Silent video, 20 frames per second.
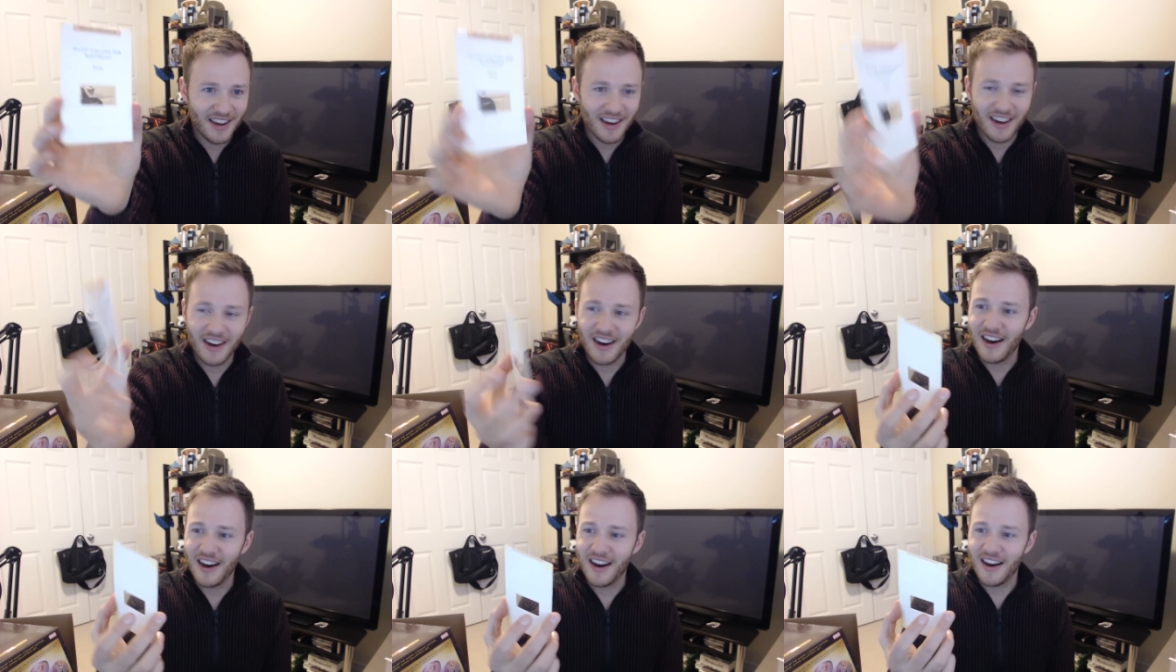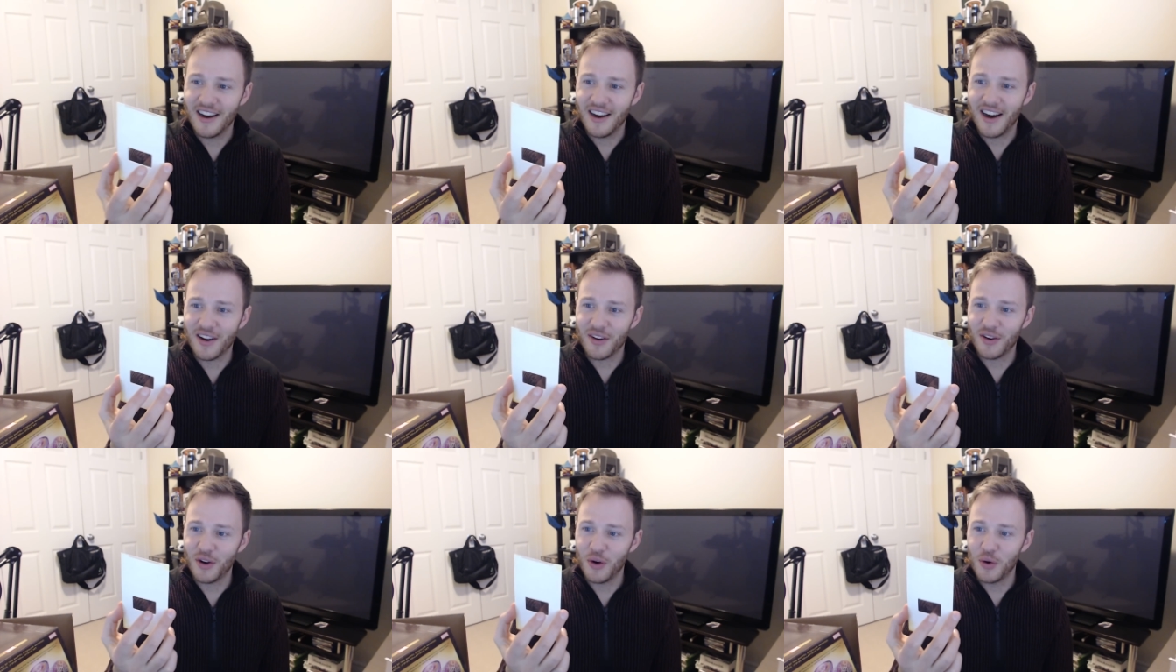Uh, I
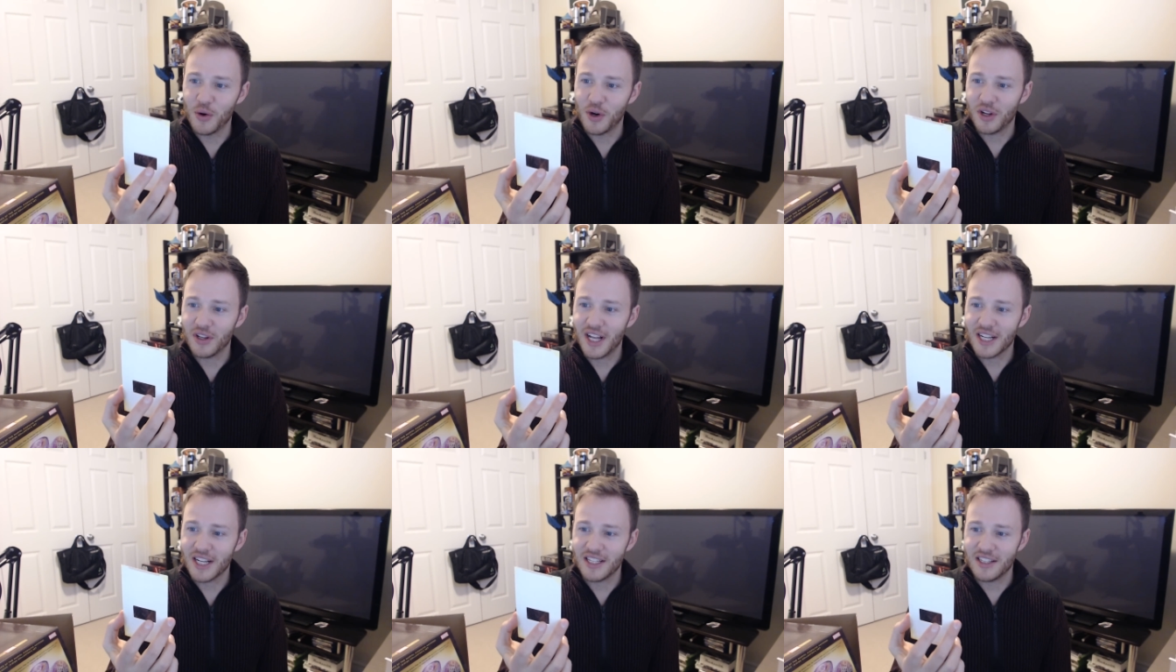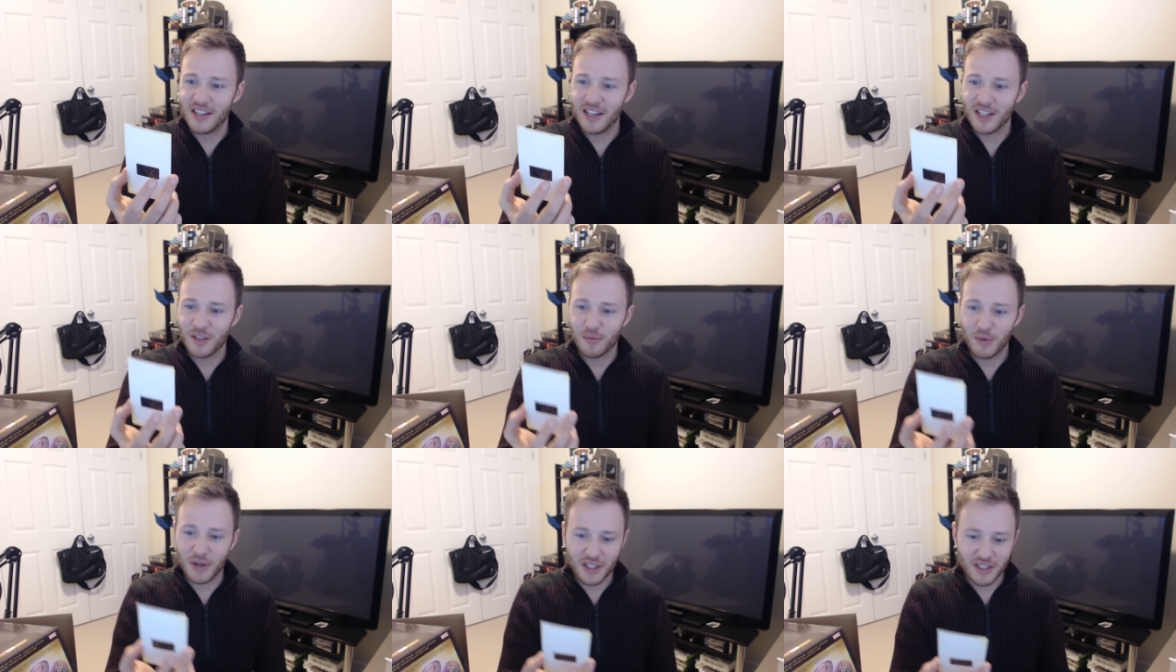don't know who collected
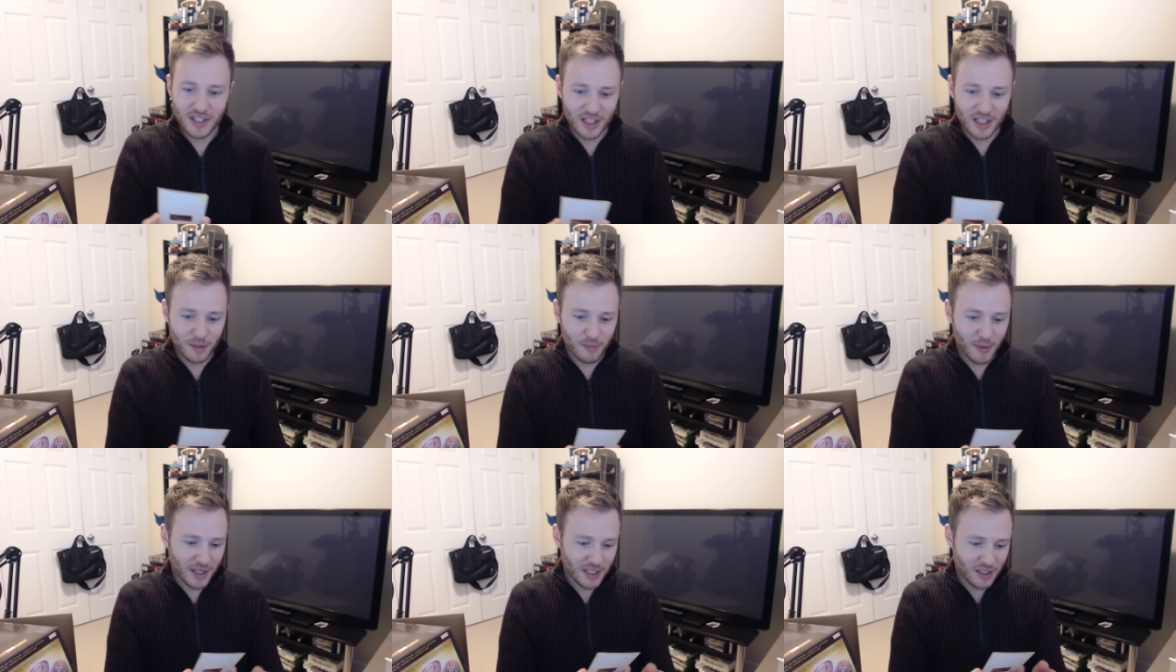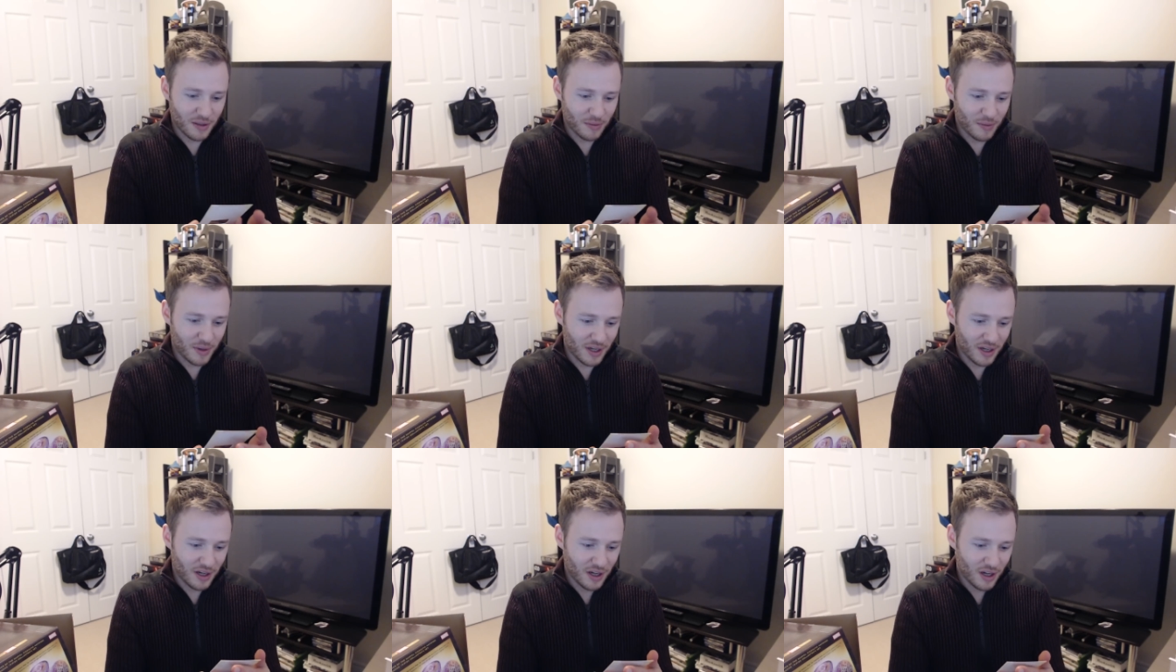this, but it says
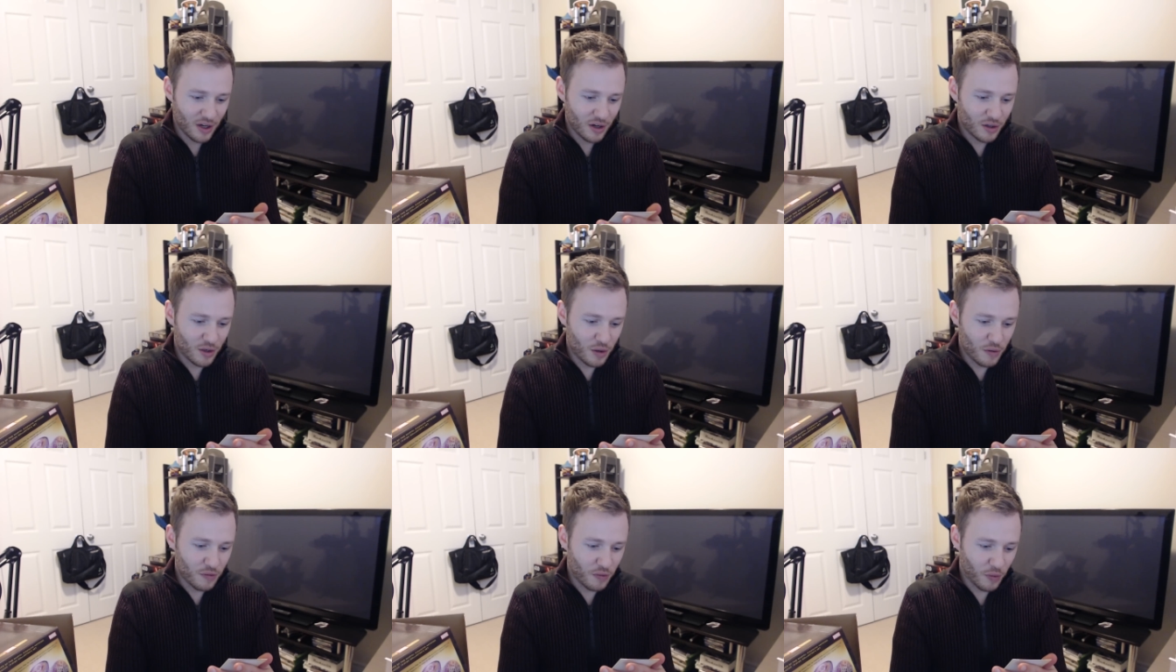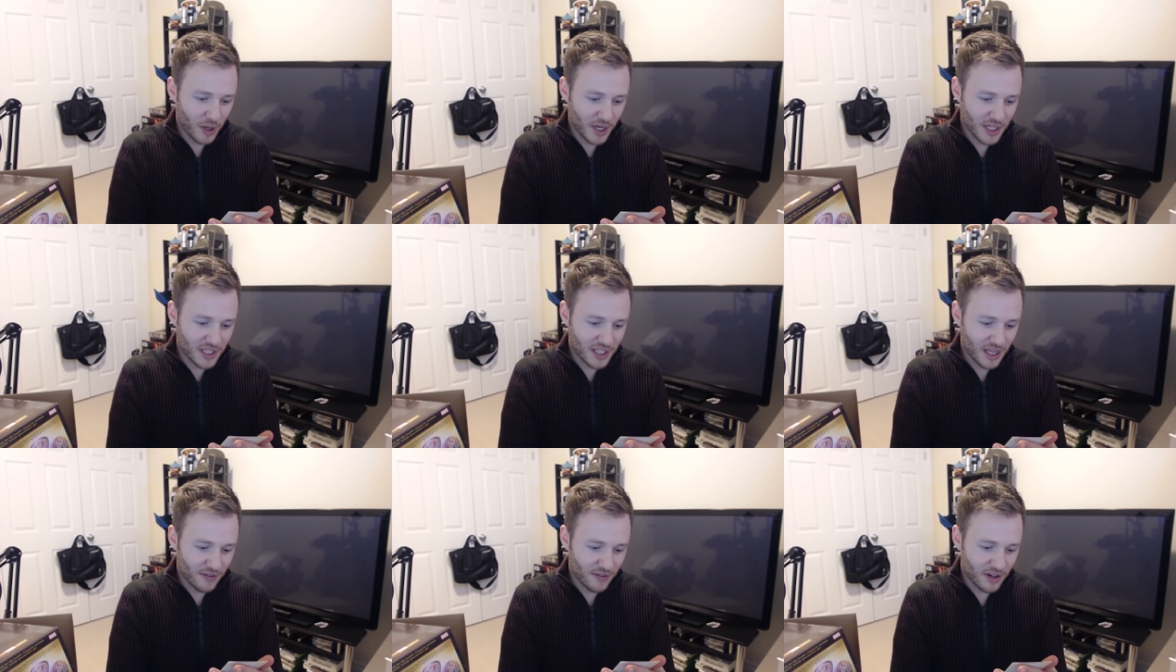specimen
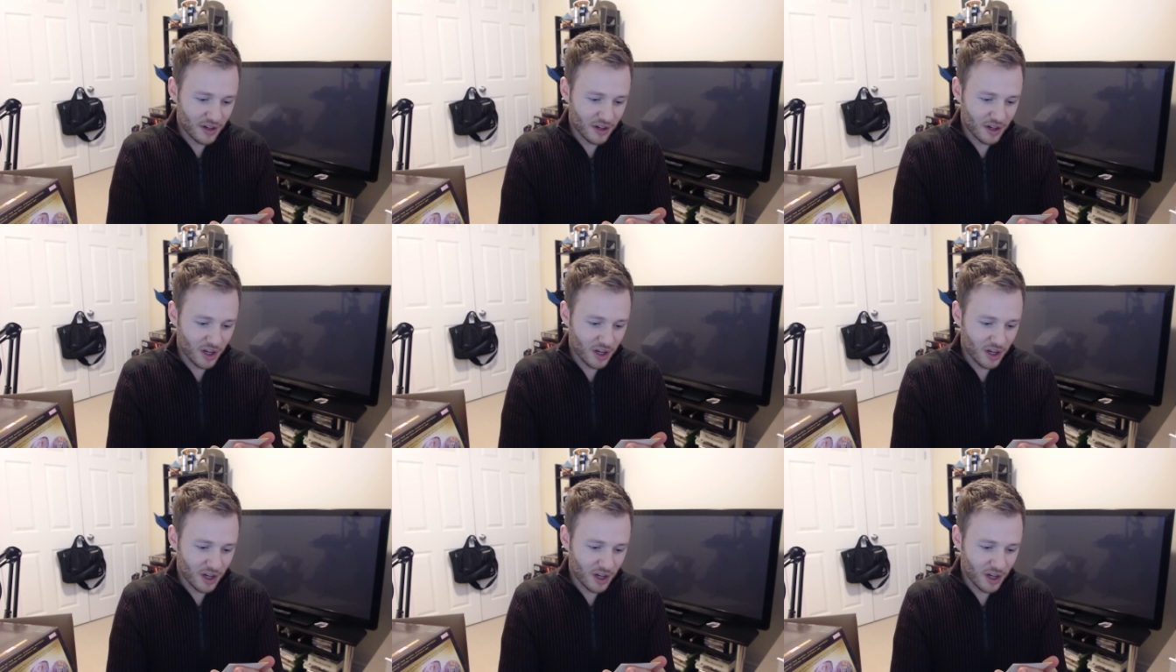247,